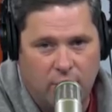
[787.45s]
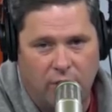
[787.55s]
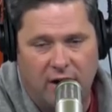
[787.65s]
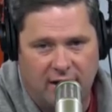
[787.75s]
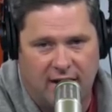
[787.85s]

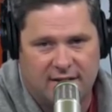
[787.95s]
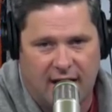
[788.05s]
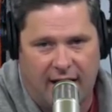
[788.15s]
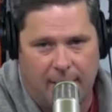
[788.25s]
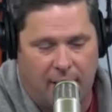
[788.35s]
really
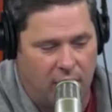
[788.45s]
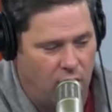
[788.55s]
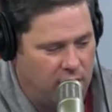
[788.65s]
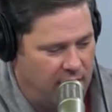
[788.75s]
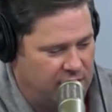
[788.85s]
excited about our
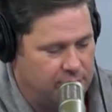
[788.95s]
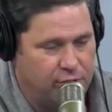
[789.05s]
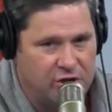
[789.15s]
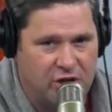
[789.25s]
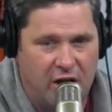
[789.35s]
Dog Nation
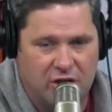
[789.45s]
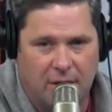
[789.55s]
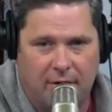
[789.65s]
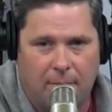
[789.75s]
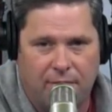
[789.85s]
appreciation
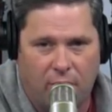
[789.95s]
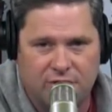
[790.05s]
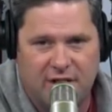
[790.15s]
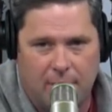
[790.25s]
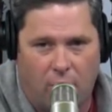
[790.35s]
coming up
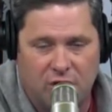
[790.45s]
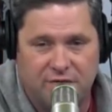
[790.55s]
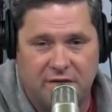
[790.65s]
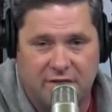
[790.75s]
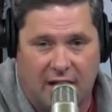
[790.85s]
Thursday, March
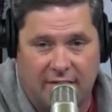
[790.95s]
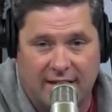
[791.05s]
15th.